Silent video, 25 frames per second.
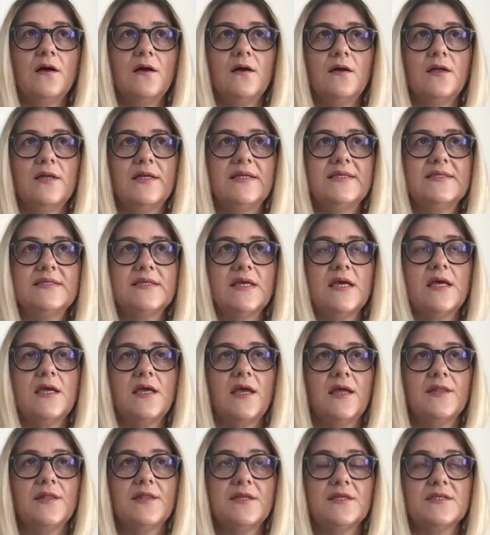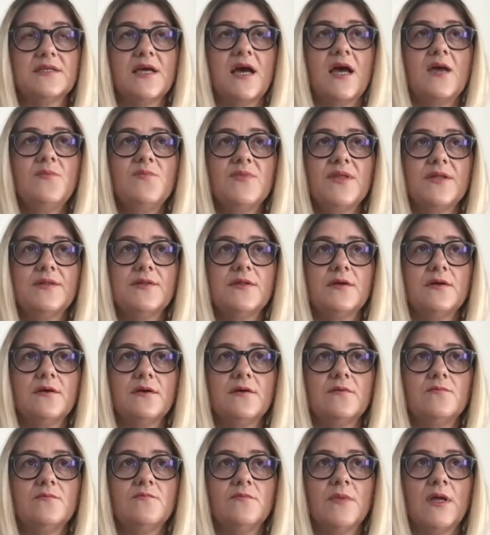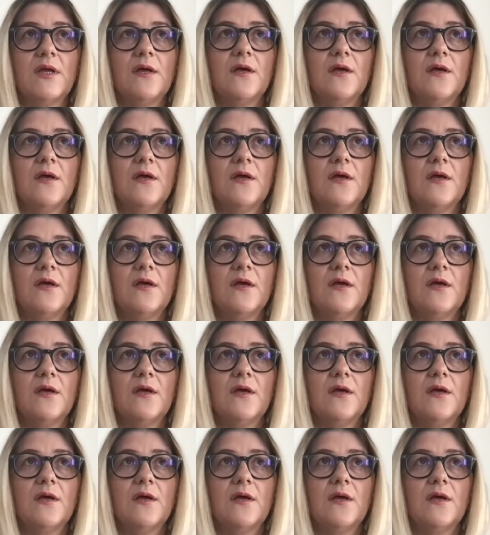let's say at the time that the